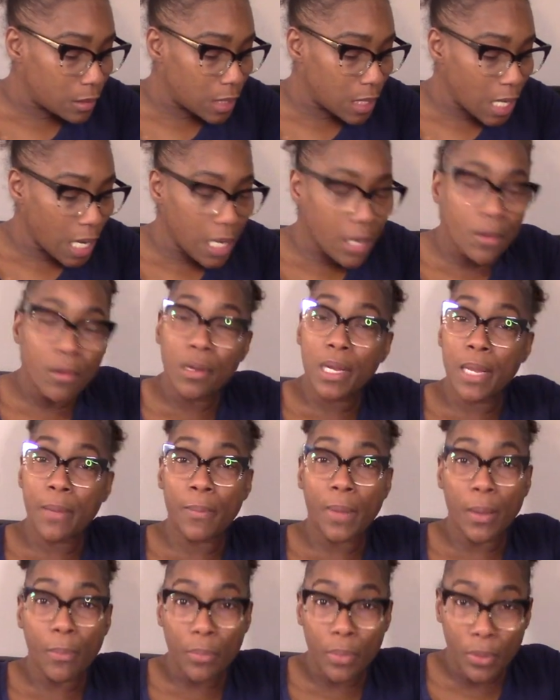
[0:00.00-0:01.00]
not gonna let
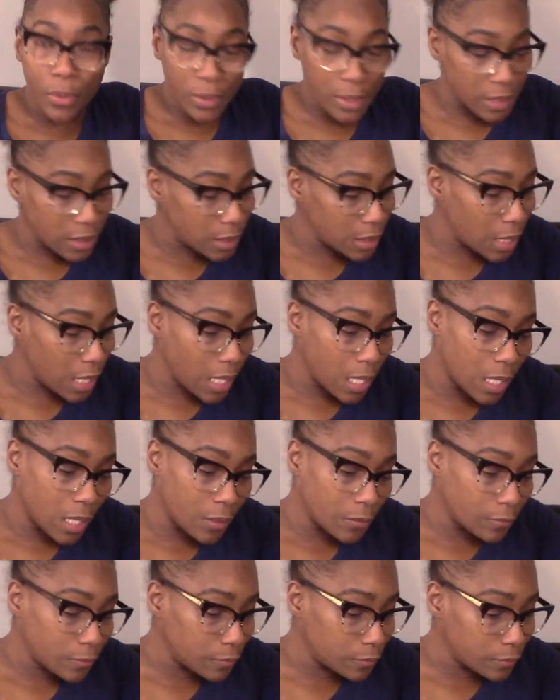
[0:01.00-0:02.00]
my boys down
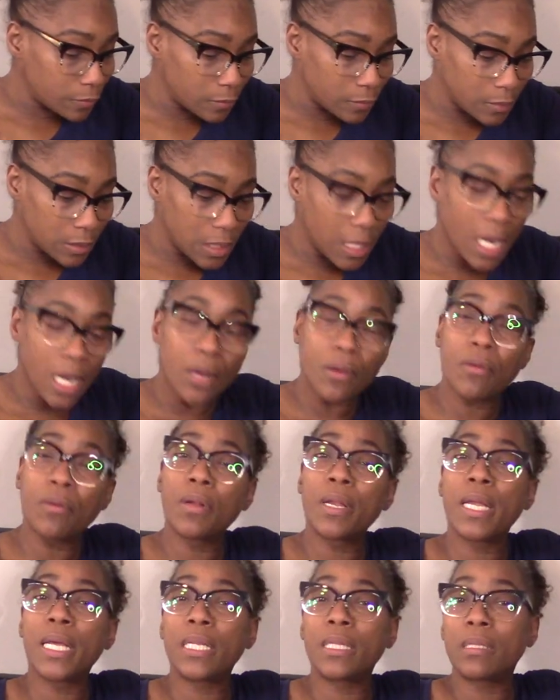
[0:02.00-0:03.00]
not gonna
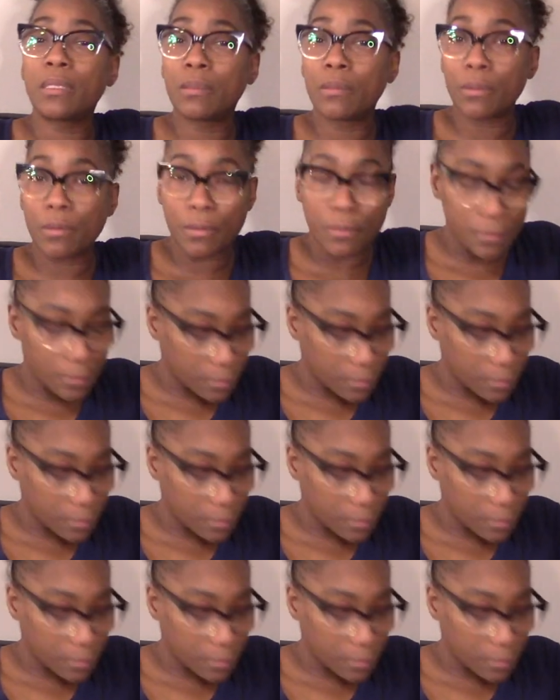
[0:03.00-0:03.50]
let the